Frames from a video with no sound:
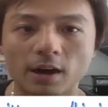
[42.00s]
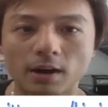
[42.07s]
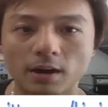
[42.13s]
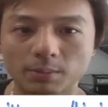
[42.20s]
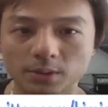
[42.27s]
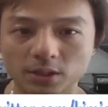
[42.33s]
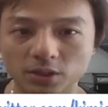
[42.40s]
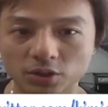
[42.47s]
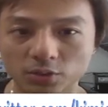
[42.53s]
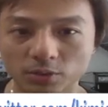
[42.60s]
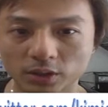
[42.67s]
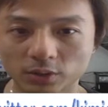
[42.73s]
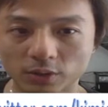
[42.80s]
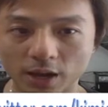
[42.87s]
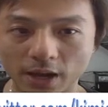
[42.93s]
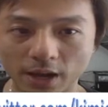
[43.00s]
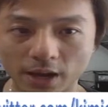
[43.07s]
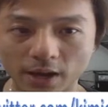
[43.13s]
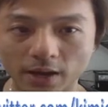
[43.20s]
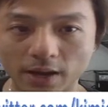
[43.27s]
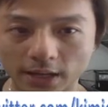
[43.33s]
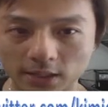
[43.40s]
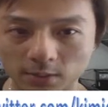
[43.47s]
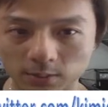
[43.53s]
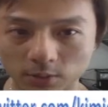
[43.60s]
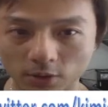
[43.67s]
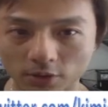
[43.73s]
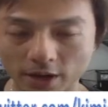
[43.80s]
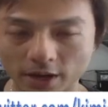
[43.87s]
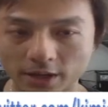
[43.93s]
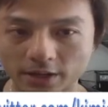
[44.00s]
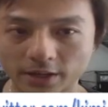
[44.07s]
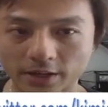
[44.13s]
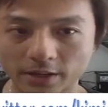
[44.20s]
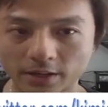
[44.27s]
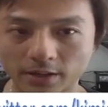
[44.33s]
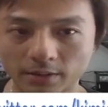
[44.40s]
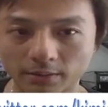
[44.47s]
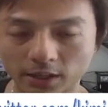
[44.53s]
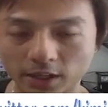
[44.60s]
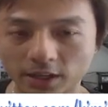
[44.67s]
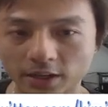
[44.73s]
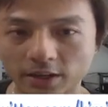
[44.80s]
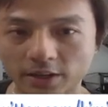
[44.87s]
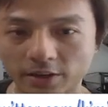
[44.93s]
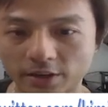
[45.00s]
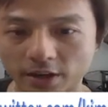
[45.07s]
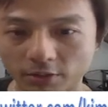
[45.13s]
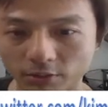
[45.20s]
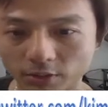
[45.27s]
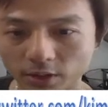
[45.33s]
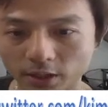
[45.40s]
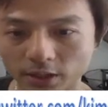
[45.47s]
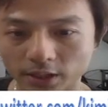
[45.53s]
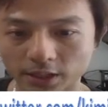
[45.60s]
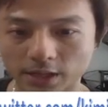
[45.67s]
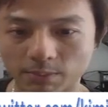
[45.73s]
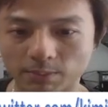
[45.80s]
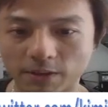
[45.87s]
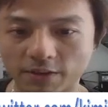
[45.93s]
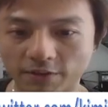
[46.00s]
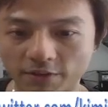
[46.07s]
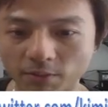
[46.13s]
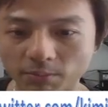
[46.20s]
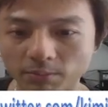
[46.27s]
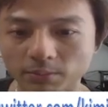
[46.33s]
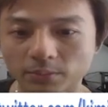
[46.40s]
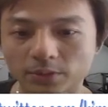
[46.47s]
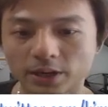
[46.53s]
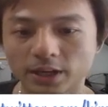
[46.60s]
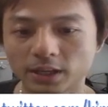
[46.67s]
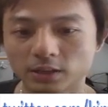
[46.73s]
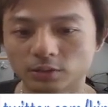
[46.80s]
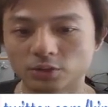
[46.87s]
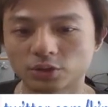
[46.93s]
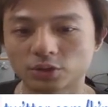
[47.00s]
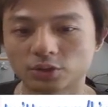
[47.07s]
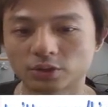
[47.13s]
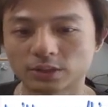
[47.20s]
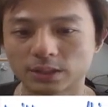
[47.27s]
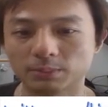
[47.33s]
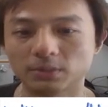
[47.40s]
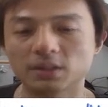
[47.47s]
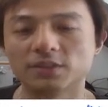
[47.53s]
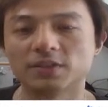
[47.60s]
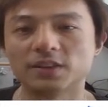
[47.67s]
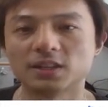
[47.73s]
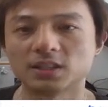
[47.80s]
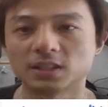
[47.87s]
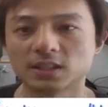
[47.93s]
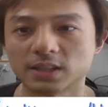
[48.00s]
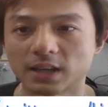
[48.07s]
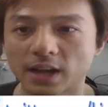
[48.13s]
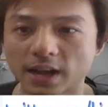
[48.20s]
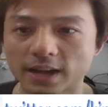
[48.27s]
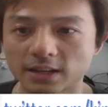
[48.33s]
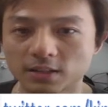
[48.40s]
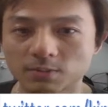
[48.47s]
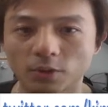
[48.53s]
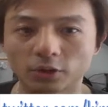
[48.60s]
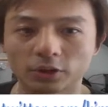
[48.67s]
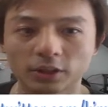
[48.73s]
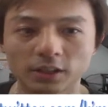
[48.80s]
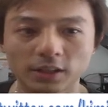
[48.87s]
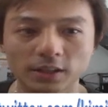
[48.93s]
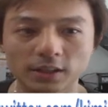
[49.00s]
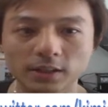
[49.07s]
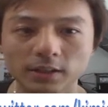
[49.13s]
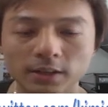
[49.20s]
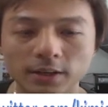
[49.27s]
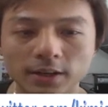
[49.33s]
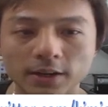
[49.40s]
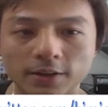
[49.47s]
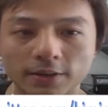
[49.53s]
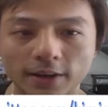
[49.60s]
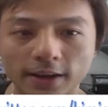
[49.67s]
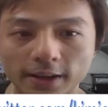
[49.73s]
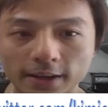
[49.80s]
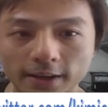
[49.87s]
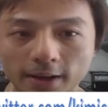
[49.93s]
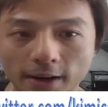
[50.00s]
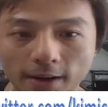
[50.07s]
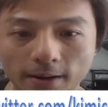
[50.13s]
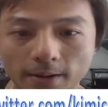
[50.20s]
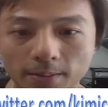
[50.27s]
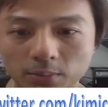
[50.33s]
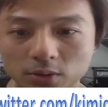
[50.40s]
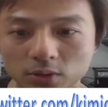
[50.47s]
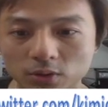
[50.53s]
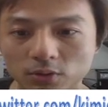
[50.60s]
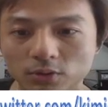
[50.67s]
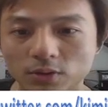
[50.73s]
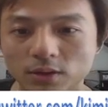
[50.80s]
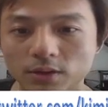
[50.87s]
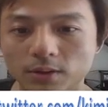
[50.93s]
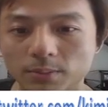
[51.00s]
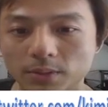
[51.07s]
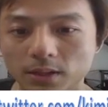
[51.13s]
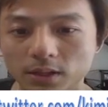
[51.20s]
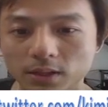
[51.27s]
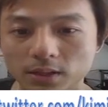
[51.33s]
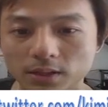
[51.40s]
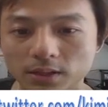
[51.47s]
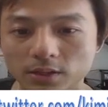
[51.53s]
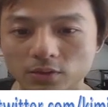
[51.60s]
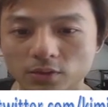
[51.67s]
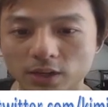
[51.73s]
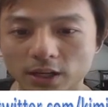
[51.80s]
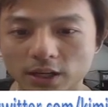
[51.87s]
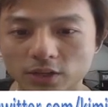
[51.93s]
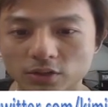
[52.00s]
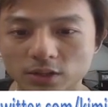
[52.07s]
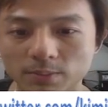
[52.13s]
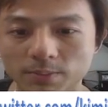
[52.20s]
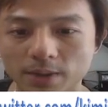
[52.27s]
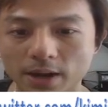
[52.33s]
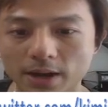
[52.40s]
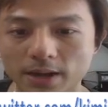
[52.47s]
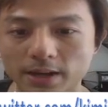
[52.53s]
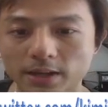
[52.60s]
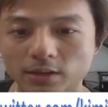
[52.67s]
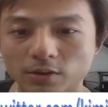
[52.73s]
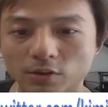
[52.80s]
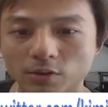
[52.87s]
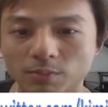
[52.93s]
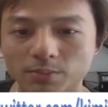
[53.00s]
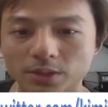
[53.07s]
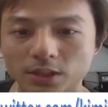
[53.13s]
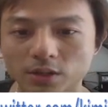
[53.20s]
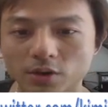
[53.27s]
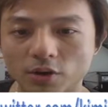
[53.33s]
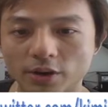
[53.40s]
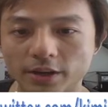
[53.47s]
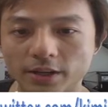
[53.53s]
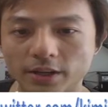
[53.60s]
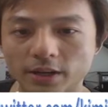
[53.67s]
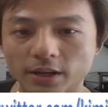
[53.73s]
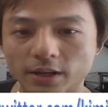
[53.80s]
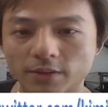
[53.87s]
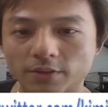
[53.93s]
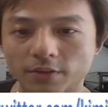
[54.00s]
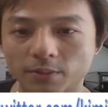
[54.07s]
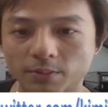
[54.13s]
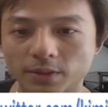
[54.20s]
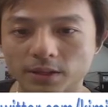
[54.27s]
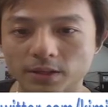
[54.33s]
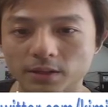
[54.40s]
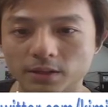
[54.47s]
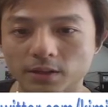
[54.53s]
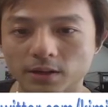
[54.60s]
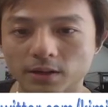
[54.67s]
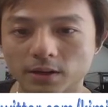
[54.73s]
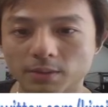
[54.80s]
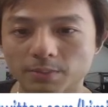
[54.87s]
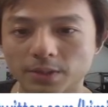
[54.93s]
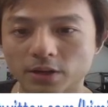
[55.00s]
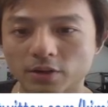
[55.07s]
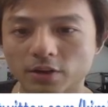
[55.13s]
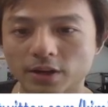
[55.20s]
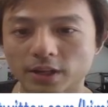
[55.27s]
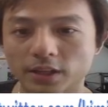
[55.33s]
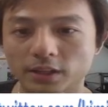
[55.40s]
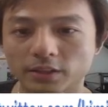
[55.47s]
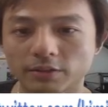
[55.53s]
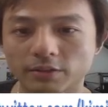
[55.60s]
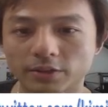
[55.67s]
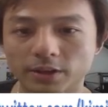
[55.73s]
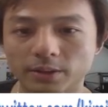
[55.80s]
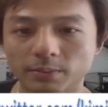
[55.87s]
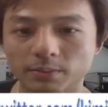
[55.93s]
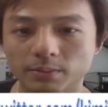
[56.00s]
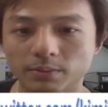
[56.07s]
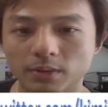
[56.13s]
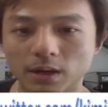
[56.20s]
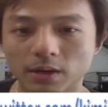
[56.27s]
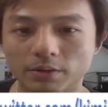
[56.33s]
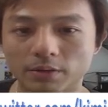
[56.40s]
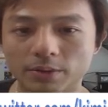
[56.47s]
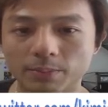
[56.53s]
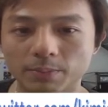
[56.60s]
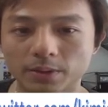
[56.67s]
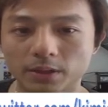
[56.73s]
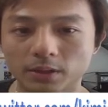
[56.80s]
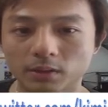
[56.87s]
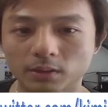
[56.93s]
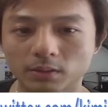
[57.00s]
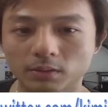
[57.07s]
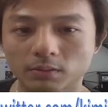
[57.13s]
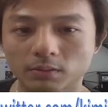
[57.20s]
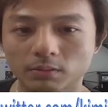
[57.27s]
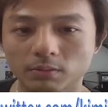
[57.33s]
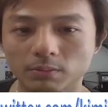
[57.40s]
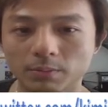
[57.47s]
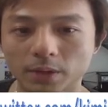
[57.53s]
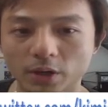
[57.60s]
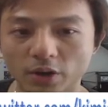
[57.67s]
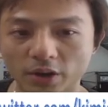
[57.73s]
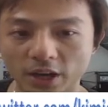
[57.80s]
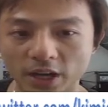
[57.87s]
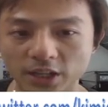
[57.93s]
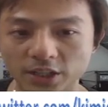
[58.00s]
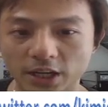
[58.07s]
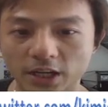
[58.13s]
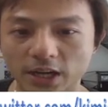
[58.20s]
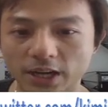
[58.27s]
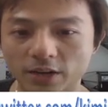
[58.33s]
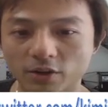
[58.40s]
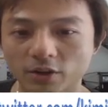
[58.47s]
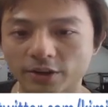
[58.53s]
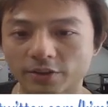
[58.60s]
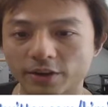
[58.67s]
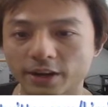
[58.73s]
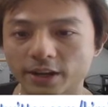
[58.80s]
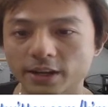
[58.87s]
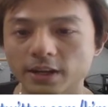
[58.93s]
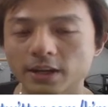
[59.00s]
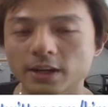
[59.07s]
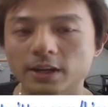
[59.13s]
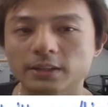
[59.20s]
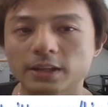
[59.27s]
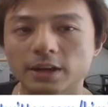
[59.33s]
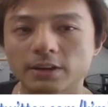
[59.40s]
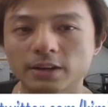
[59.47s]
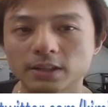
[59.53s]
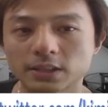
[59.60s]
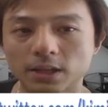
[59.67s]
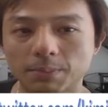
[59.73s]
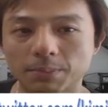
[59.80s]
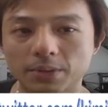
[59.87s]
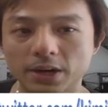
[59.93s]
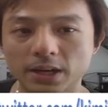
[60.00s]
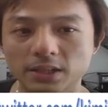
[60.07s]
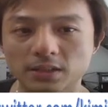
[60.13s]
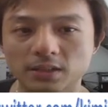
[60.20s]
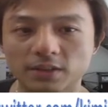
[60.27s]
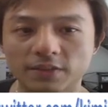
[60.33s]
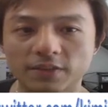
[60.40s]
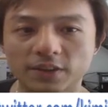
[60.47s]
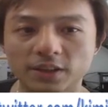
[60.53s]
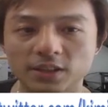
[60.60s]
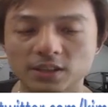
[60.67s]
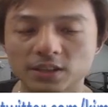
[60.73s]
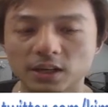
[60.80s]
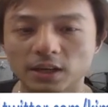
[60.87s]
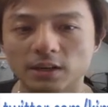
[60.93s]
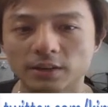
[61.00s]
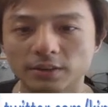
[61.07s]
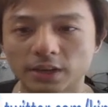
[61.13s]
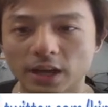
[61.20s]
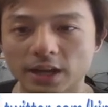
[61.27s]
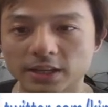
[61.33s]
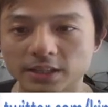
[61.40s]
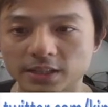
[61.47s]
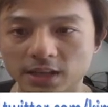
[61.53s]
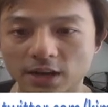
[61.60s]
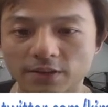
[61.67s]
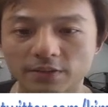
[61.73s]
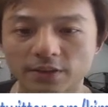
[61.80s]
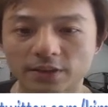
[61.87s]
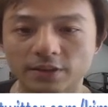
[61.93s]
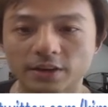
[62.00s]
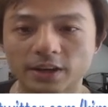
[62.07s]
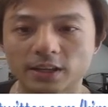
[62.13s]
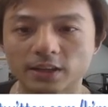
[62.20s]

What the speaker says: Just want to explore and tinker around in their platform, right? To show some differences that I spotted here, right? Here you can actually buy your Bitcoin from here, Bitcoin, Ethereum, Ripple, Bitcoin Cash, and Litecoin, right? There is a price difference that I discovered, right?